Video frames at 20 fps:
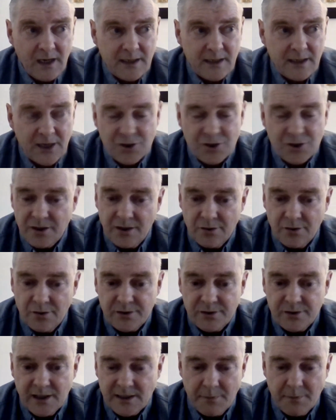it actually, you
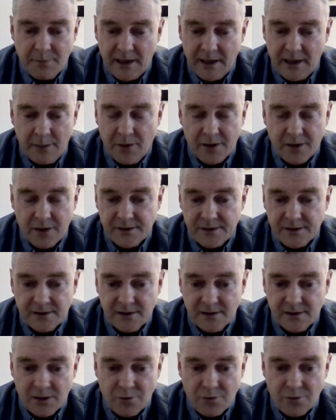know, ticks many boxes in a